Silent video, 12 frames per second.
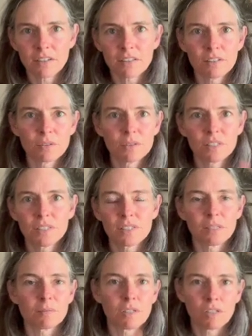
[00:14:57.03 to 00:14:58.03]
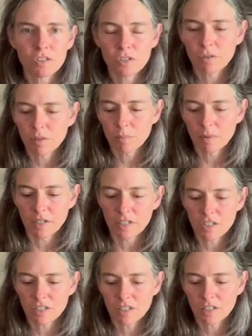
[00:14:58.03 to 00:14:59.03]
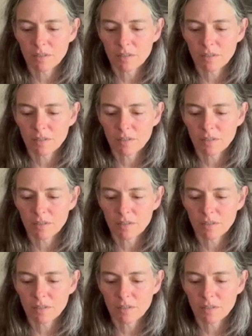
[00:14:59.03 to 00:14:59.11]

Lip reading: and sold it to some large corporation,